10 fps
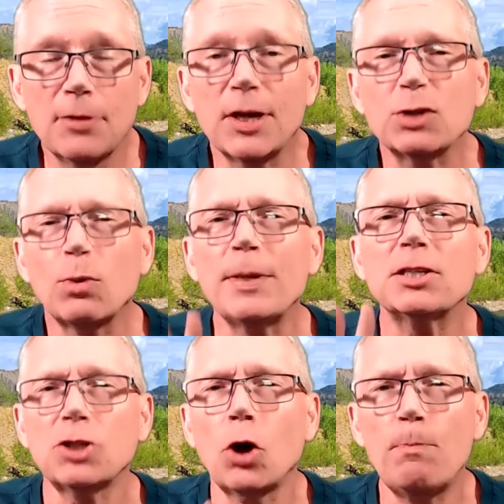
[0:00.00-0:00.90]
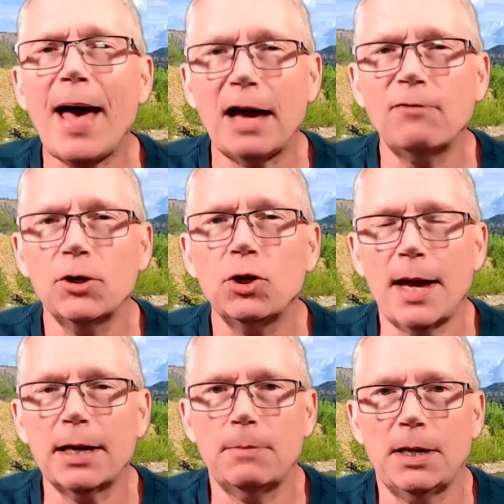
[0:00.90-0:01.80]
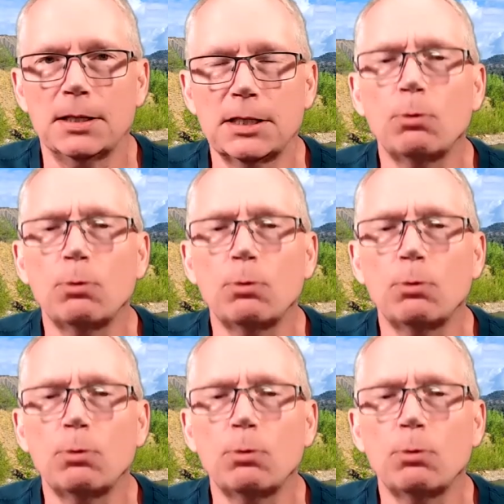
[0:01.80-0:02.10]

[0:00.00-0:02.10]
Things will be so bad for your enemies,